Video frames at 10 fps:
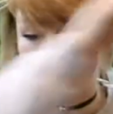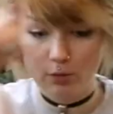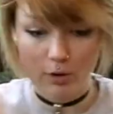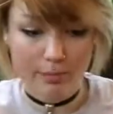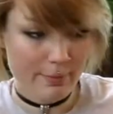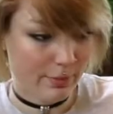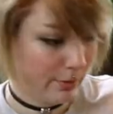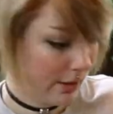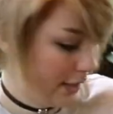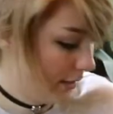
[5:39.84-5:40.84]
one more pepper
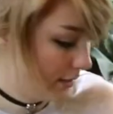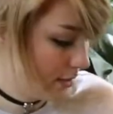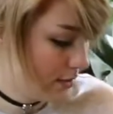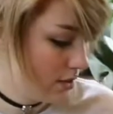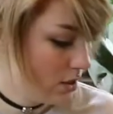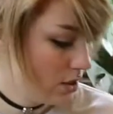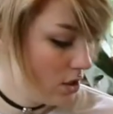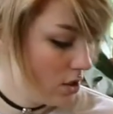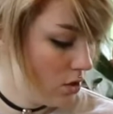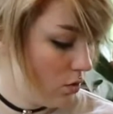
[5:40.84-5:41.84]
plant,
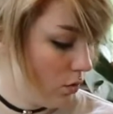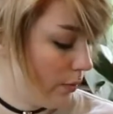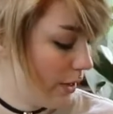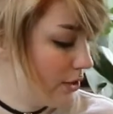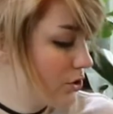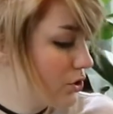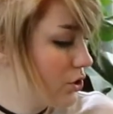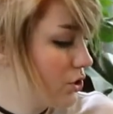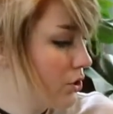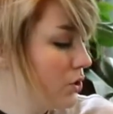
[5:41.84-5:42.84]
which